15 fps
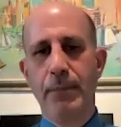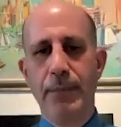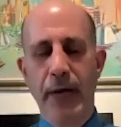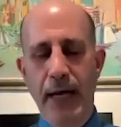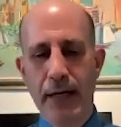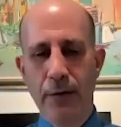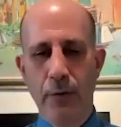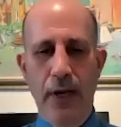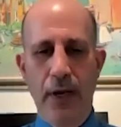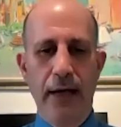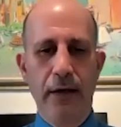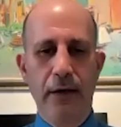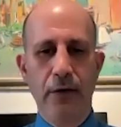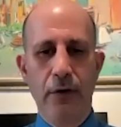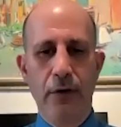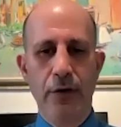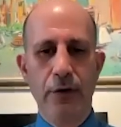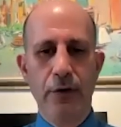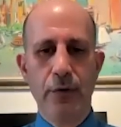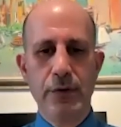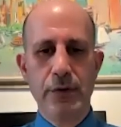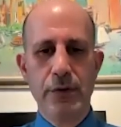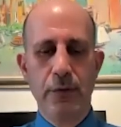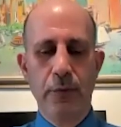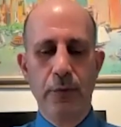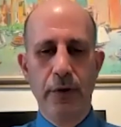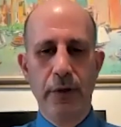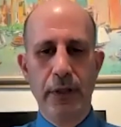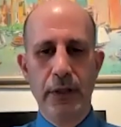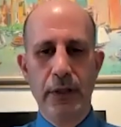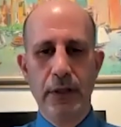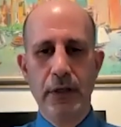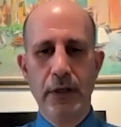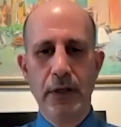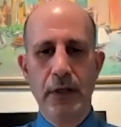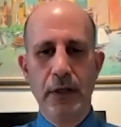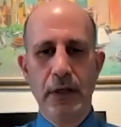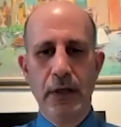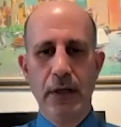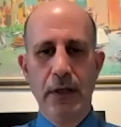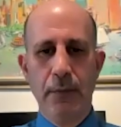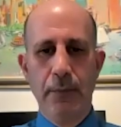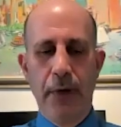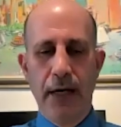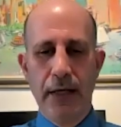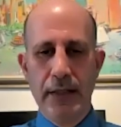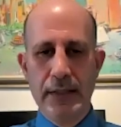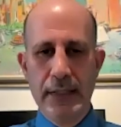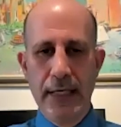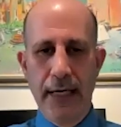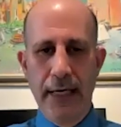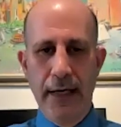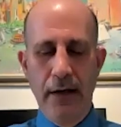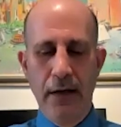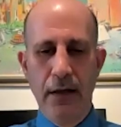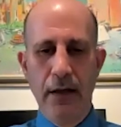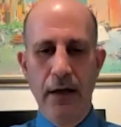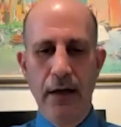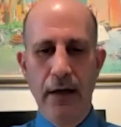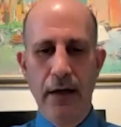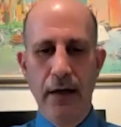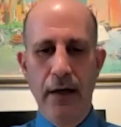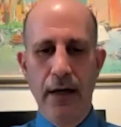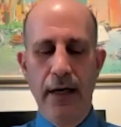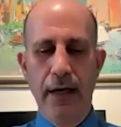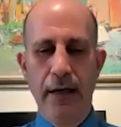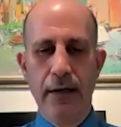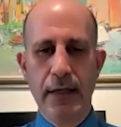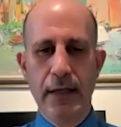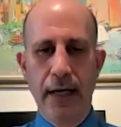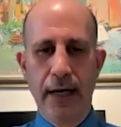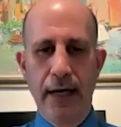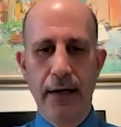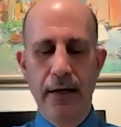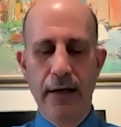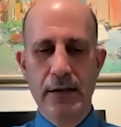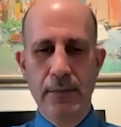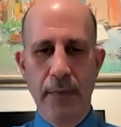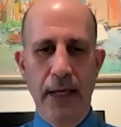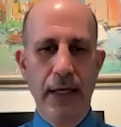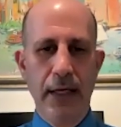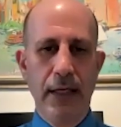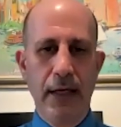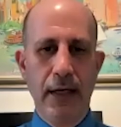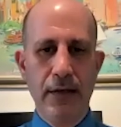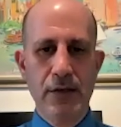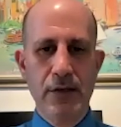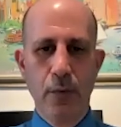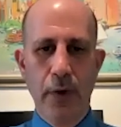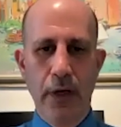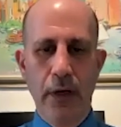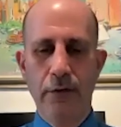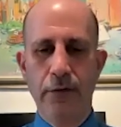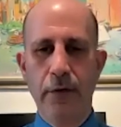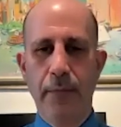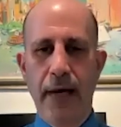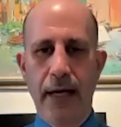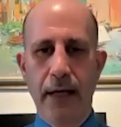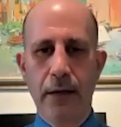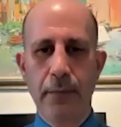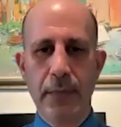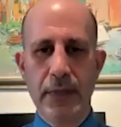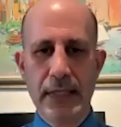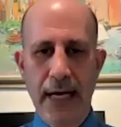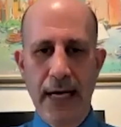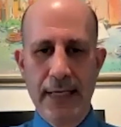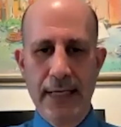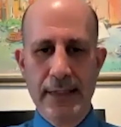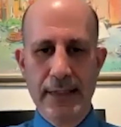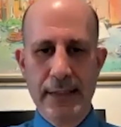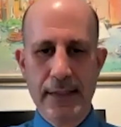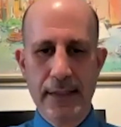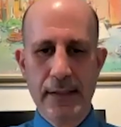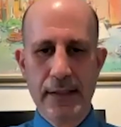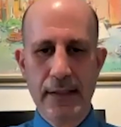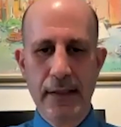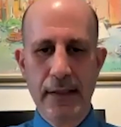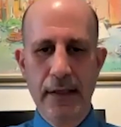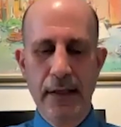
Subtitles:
pancreatic neuroendocrine tumor in the body tail, and he had as many as 12 hepatic metastases.